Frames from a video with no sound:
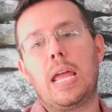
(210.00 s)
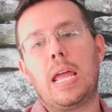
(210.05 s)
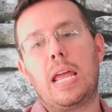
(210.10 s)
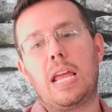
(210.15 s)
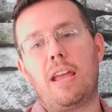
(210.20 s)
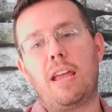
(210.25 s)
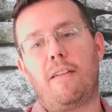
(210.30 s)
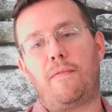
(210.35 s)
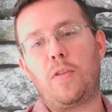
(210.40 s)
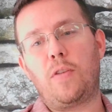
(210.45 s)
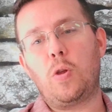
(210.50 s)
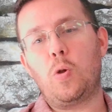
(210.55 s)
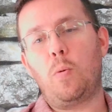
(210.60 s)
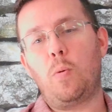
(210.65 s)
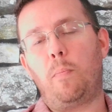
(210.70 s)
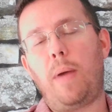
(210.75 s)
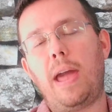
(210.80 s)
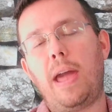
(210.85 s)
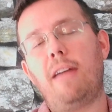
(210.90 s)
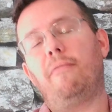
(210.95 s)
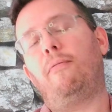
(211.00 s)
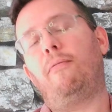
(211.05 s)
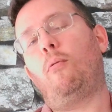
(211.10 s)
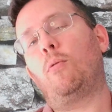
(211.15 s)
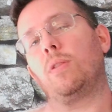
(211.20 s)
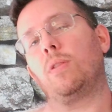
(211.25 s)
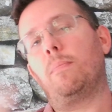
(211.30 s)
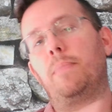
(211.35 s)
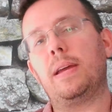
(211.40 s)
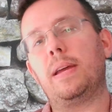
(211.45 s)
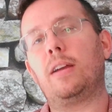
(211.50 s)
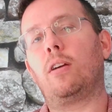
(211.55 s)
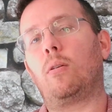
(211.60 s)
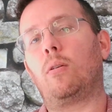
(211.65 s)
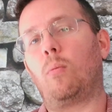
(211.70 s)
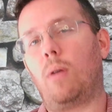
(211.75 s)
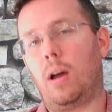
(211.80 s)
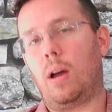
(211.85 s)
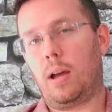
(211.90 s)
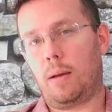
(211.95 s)
If you pay for the bigger
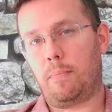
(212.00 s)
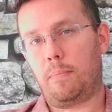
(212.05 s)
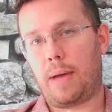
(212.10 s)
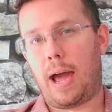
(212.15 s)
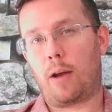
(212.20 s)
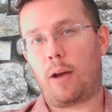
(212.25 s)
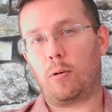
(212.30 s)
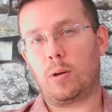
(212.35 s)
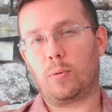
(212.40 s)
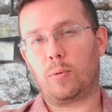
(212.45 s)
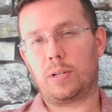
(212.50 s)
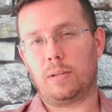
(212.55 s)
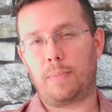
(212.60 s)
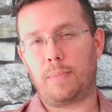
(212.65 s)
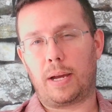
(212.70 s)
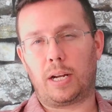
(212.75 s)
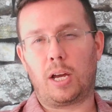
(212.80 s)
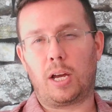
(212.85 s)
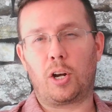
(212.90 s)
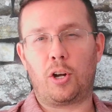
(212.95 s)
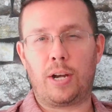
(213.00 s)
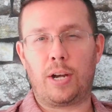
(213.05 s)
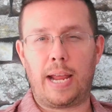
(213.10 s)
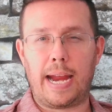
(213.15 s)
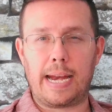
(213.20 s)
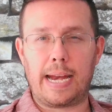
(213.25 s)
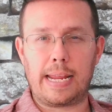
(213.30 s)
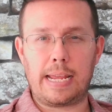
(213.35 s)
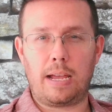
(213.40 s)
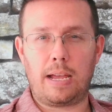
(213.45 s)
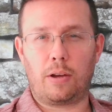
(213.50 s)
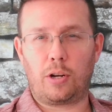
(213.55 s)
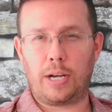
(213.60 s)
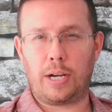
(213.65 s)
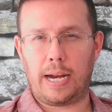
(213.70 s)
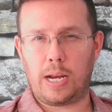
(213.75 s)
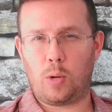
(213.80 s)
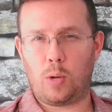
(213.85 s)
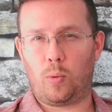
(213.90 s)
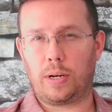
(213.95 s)
battery, which is about 180,
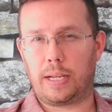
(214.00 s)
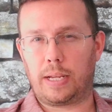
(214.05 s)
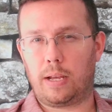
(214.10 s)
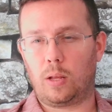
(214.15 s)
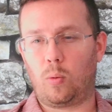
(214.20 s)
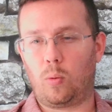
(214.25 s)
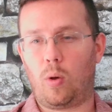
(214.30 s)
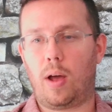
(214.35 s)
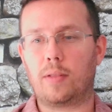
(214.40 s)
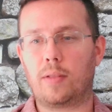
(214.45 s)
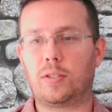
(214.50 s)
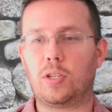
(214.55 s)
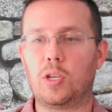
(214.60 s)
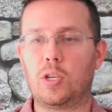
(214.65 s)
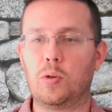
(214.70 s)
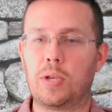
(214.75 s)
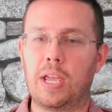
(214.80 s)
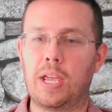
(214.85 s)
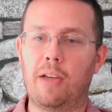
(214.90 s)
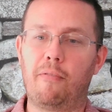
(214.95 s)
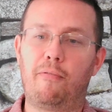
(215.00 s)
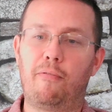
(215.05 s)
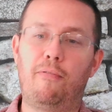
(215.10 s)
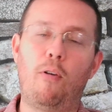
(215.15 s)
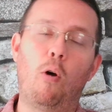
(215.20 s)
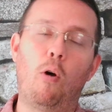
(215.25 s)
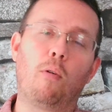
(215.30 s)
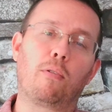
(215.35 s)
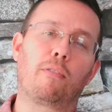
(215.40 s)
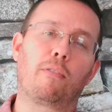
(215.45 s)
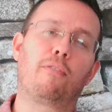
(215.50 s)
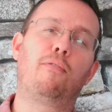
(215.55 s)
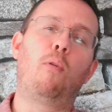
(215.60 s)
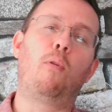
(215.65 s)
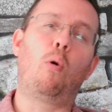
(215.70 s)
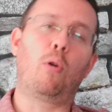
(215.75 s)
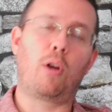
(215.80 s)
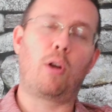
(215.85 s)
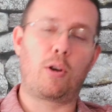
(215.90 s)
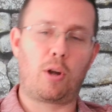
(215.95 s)
181 kilowatts, you get over
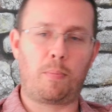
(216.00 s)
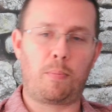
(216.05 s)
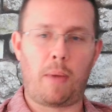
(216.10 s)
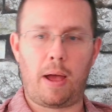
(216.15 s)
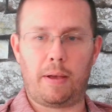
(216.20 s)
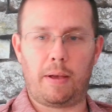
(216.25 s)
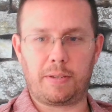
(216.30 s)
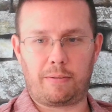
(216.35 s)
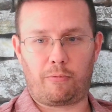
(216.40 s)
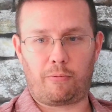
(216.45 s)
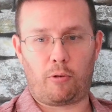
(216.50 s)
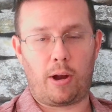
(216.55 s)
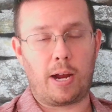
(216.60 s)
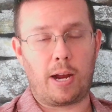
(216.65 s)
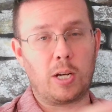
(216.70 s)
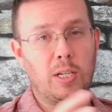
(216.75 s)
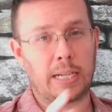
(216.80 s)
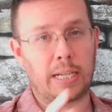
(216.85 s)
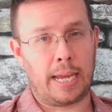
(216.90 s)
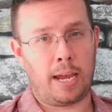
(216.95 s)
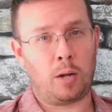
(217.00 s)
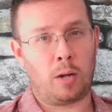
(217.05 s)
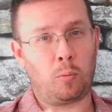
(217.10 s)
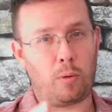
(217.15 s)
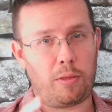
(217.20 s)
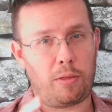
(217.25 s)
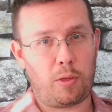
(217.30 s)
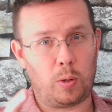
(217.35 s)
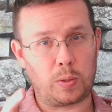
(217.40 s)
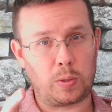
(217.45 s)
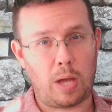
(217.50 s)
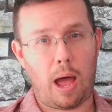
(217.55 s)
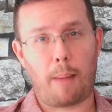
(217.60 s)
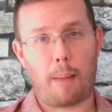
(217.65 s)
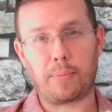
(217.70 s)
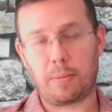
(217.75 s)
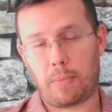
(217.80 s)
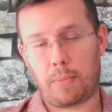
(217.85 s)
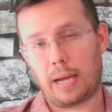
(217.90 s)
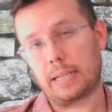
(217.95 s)
400 miles of range, again, with those
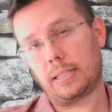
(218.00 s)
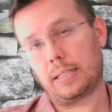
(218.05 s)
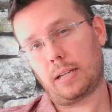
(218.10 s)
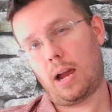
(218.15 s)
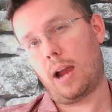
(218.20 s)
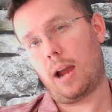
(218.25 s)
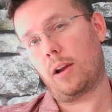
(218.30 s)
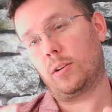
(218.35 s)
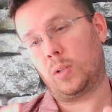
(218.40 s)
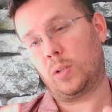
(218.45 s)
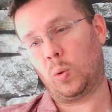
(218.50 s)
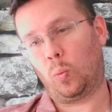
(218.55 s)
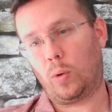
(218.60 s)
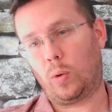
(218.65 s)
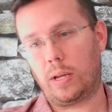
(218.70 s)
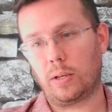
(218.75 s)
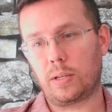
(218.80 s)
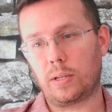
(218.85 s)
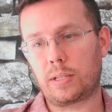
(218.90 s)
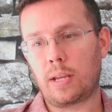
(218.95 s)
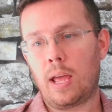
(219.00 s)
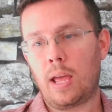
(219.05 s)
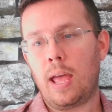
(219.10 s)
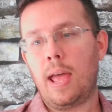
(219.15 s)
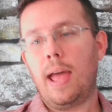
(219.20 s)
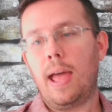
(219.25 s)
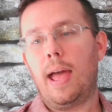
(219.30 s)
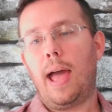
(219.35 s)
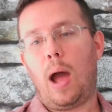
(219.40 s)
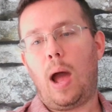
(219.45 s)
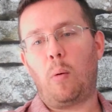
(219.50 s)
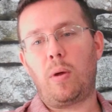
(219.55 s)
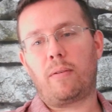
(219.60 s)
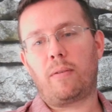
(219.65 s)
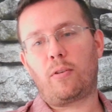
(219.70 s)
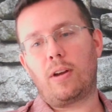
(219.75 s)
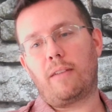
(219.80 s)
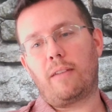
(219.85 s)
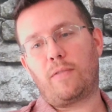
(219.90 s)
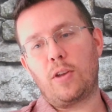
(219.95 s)
optimized tires and wheels.
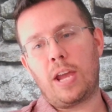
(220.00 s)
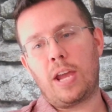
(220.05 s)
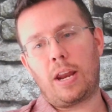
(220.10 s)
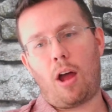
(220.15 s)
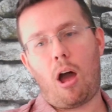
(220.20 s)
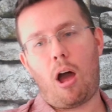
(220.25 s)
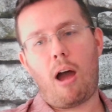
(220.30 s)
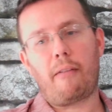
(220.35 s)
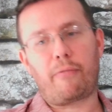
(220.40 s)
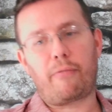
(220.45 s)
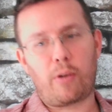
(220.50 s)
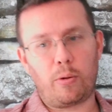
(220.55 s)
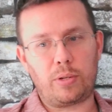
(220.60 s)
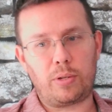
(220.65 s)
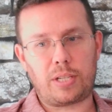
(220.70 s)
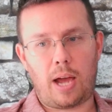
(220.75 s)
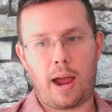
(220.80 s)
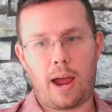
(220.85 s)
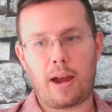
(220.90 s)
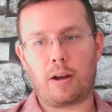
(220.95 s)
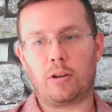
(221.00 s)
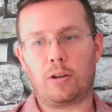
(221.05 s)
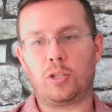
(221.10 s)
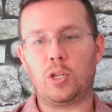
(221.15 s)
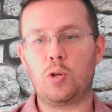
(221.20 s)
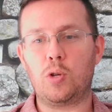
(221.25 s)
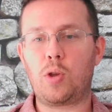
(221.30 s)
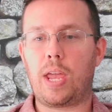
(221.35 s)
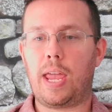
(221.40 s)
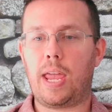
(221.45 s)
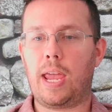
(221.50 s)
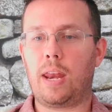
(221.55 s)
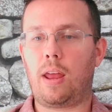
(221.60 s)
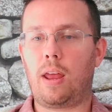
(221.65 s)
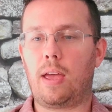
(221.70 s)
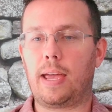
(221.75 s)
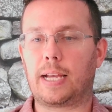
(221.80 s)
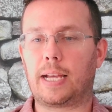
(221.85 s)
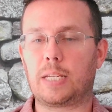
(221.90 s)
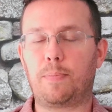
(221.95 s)
However, if you get off-road tires, you can
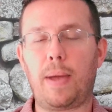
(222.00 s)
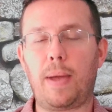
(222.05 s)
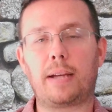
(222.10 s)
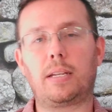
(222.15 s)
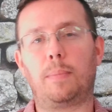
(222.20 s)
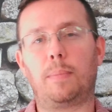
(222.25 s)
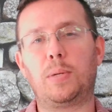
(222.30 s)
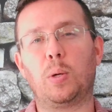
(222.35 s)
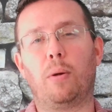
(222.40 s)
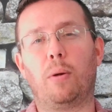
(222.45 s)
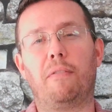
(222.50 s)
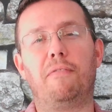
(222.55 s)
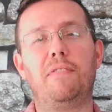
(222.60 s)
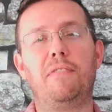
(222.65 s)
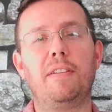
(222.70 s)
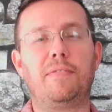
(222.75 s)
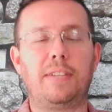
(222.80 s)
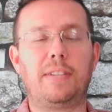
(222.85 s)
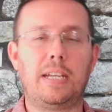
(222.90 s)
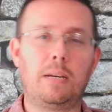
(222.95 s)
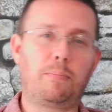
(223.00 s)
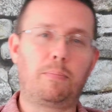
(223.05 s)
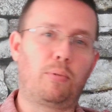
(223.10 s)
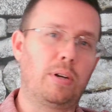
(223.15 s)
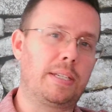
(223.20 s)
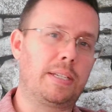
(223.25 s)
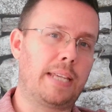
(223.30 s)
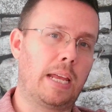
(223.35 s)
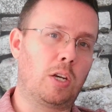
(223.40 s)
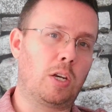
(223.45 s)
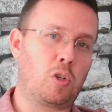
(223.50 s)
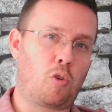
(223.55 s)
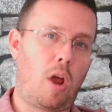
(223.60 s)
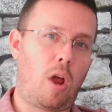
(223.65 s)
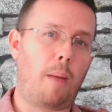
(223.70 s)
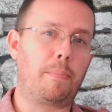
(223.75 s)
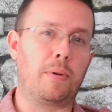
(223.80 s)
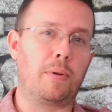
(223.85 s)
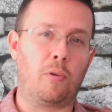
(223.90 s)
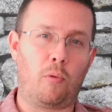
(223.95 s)
expect up to a 15%
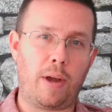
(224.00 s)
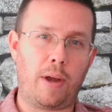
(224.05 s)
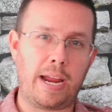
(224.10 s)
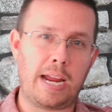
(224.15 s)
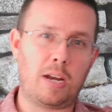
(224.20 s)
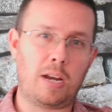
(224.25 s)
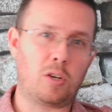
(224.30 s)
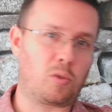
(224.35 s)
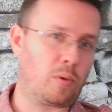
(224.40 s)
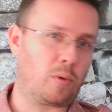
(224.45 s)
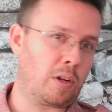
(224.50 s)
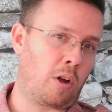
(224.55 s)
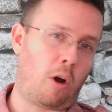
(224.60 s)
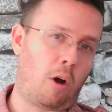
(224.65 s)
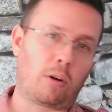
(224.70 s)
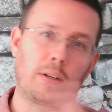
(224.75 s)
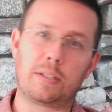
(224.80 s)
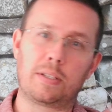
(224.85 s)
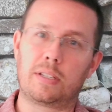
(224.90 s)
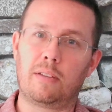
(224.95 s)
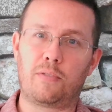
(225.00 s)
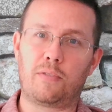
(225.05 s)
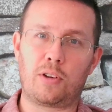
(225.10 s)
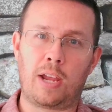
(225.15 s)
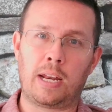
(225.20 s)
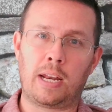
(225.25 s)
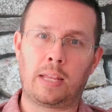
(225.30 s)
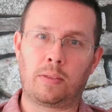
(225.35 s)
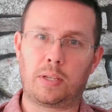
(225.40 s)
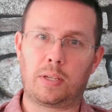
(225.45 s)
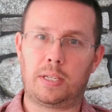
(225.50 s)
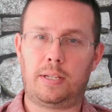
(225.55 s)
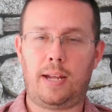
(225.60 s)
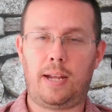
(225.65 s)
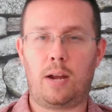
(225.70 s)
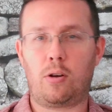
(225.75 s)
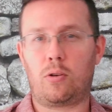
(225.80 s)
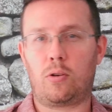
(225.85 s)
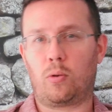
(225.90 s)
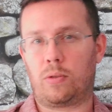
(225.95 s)
drop in range, regardless if you're getting the
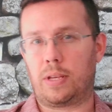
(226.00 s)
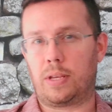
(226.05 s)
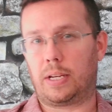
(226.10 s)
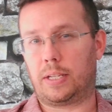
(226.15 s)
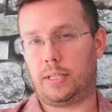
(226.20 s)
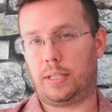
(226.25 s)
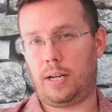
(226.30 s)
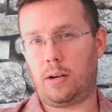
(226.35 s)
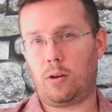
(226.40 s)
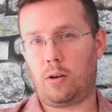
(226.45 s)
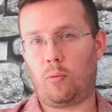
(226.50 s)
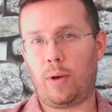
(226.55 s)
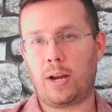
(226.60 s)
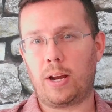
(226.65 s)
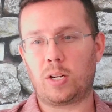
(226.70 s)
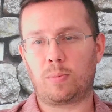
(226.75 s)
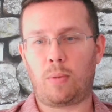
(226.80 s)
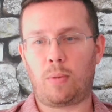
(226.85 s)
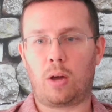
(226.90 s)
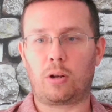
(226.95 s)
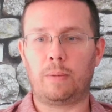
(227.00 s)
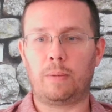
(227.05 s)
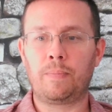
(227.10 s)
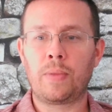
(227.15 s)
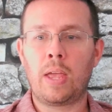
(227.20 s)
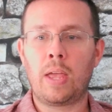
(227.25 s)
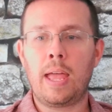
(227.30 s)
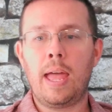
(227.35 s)
standard or the extended range model.